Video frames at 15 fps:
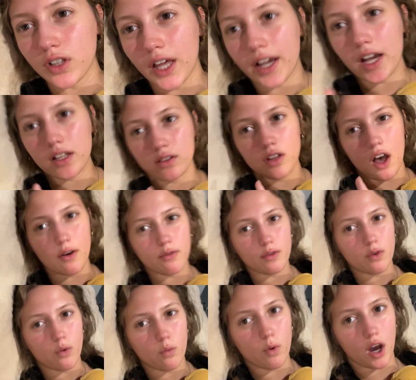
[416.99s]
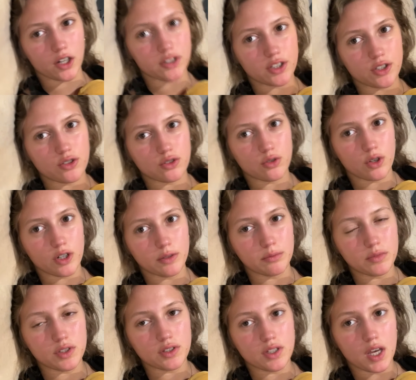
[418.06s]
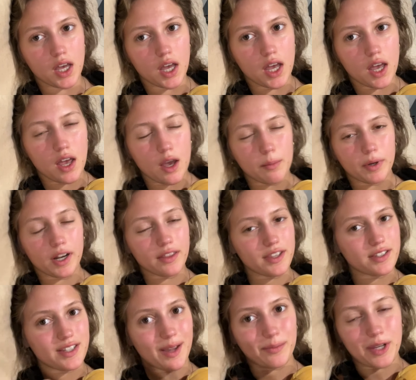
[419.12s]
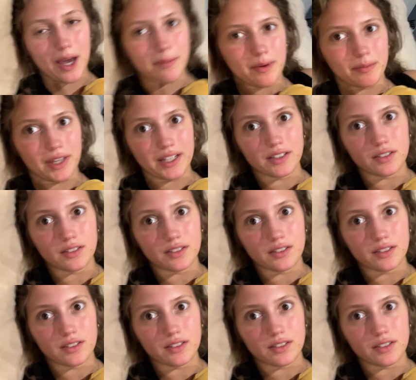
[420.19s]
Like, I love watching storms, but at the same time, I'm, like,